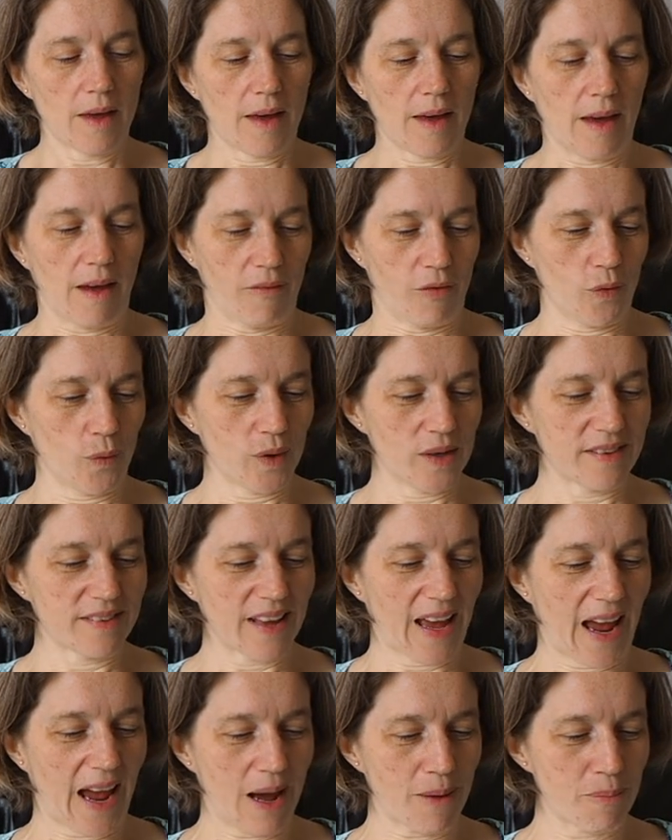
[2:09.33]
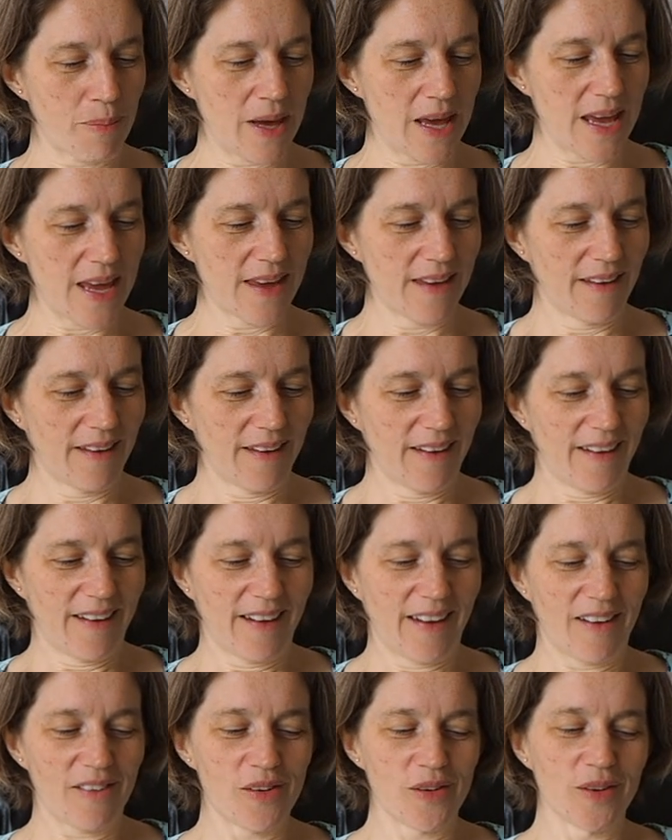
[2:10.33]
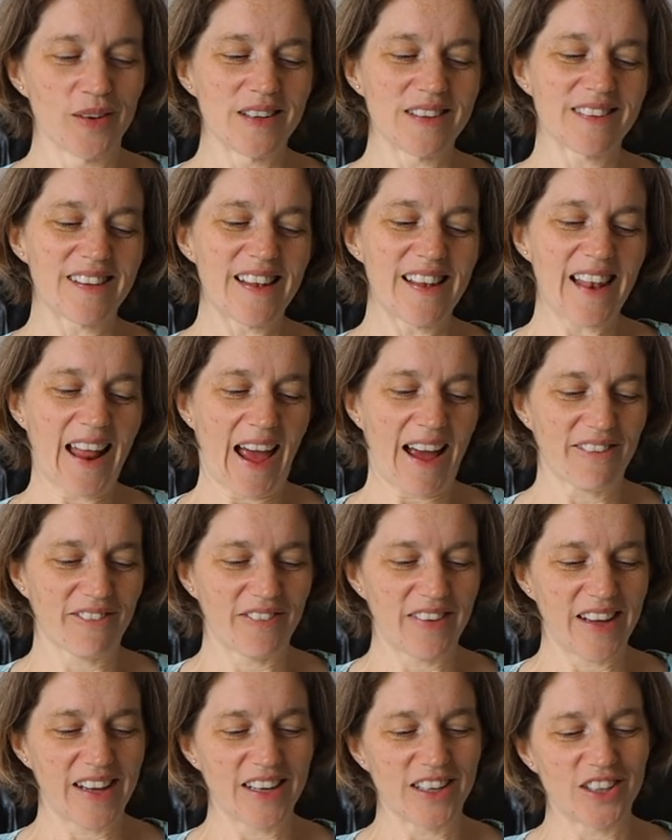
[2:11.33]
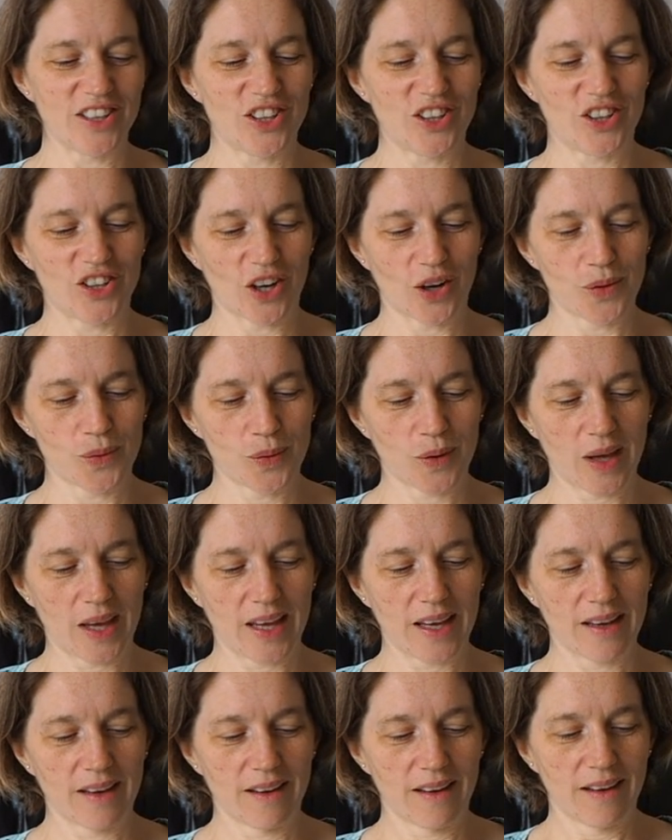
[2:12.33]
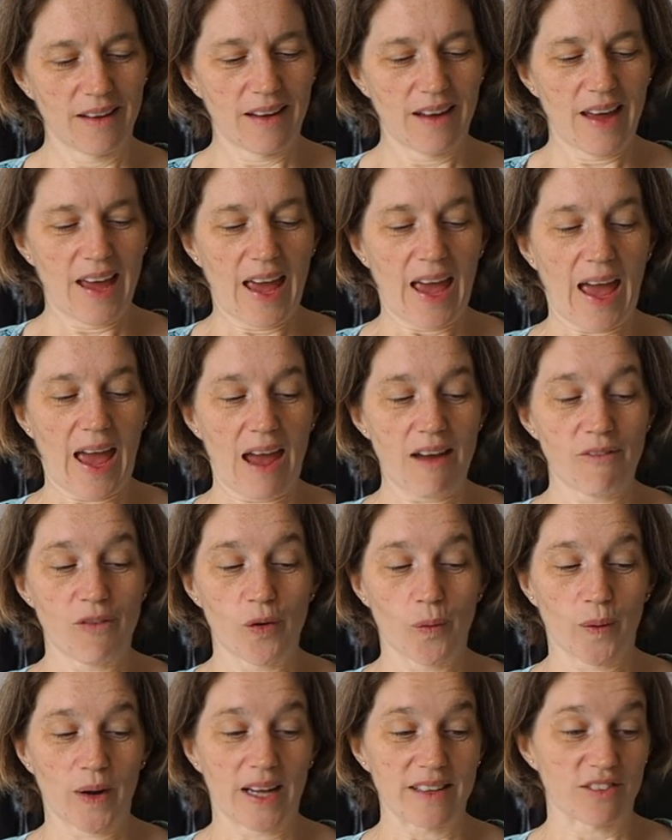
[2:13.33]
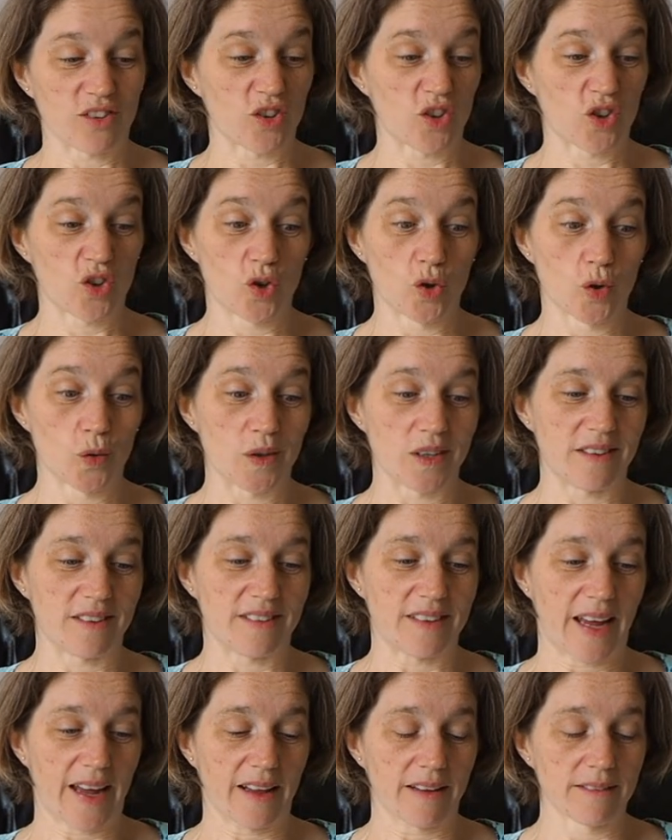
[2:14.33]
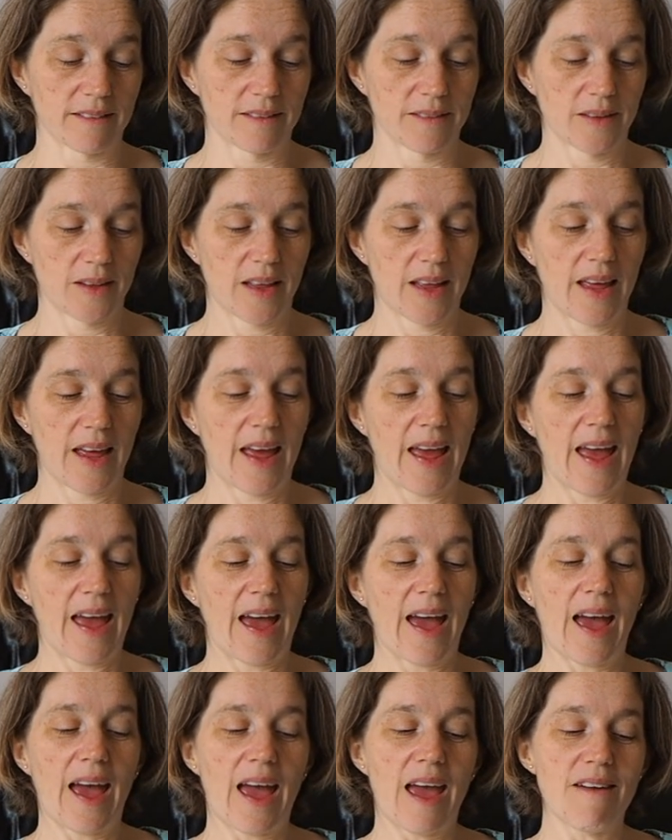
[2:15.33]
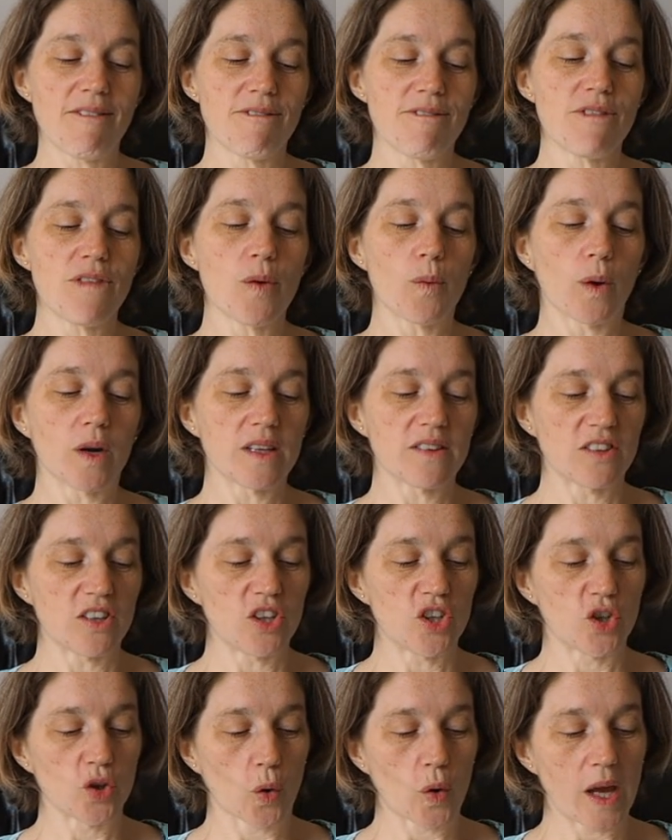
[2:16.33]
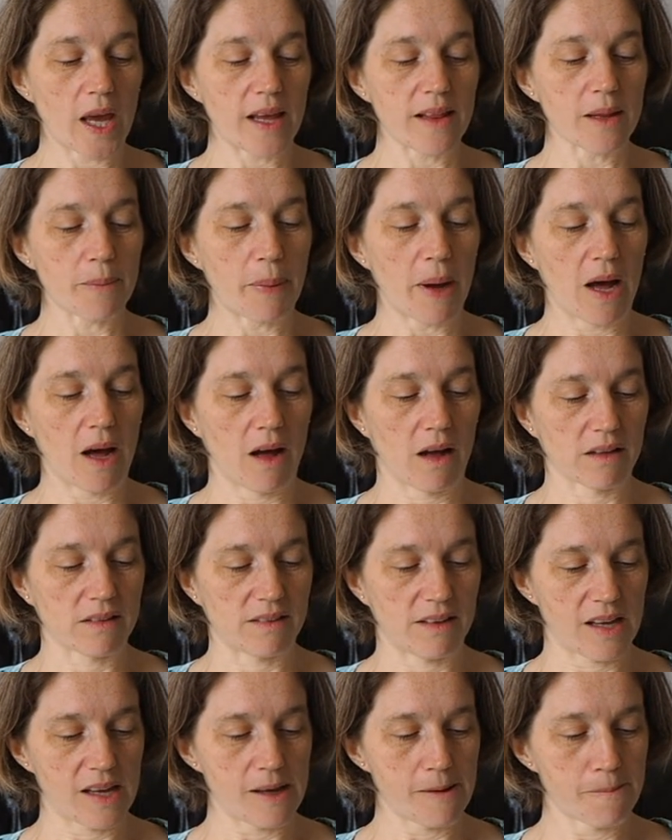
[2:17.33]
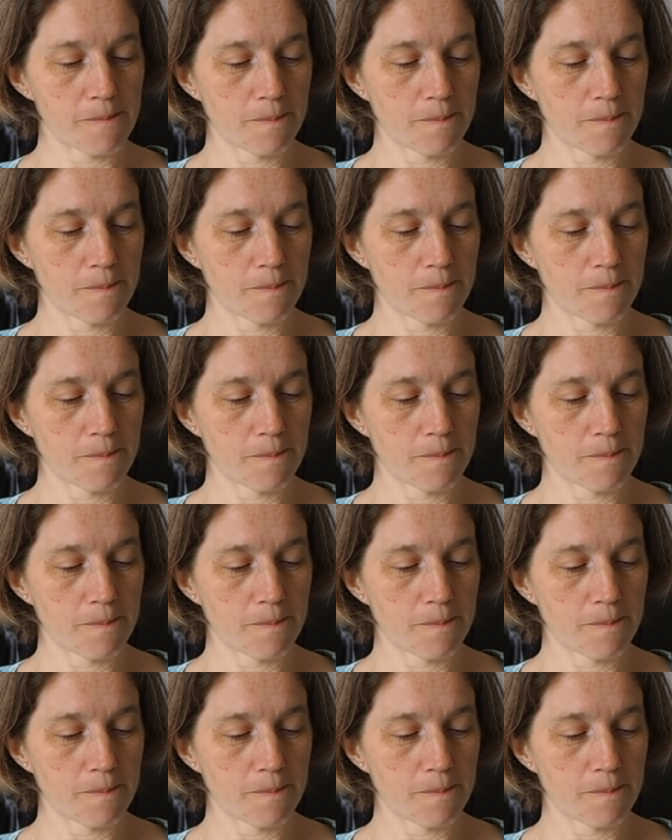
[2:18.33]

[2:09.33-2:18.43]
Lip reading: Everyone is happy. Everyone is laughing and joking. Everyone has a story to tell. Everyone is enjoying the party.